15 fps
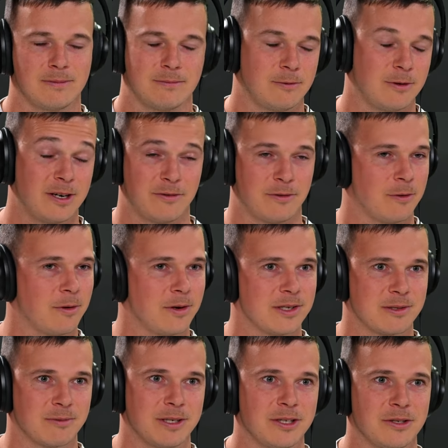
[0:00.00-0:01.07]
whatever it
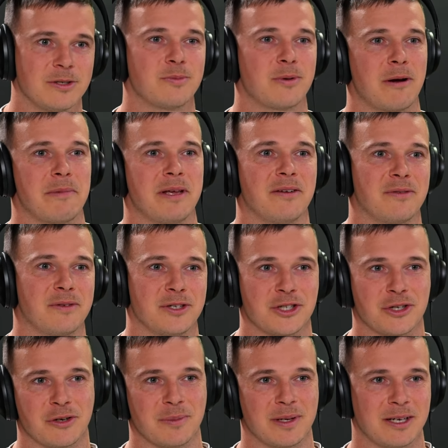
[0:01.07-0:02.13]
was, we used Premiere for a
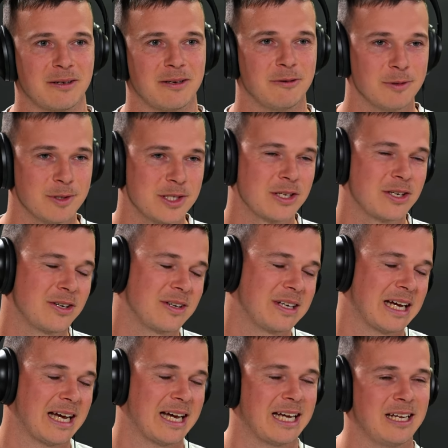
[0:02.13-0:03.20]
job, and it, was
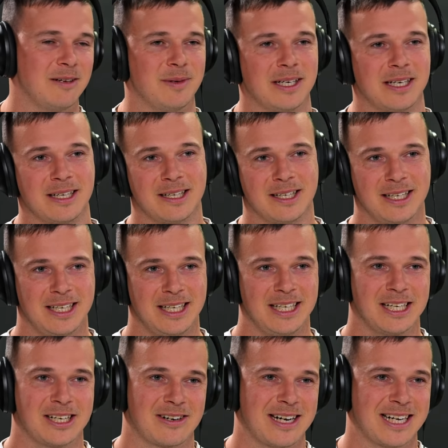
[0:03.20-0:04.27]
okay, but
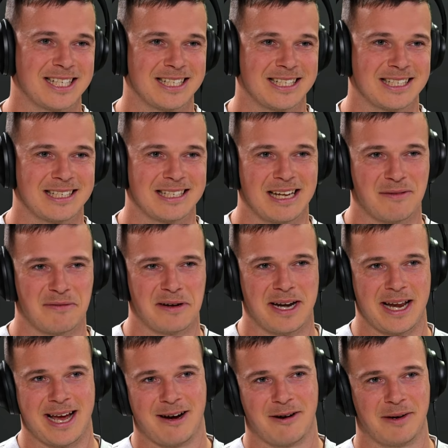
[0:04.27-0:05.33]
it crashes every
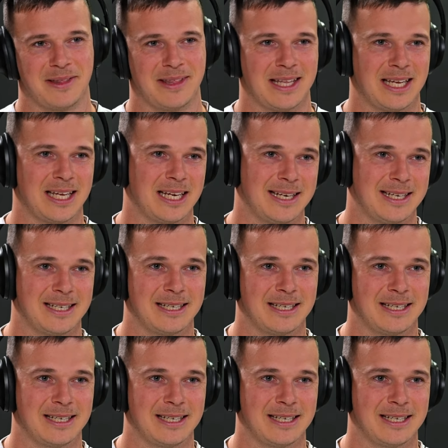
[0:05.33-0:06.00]
now and then.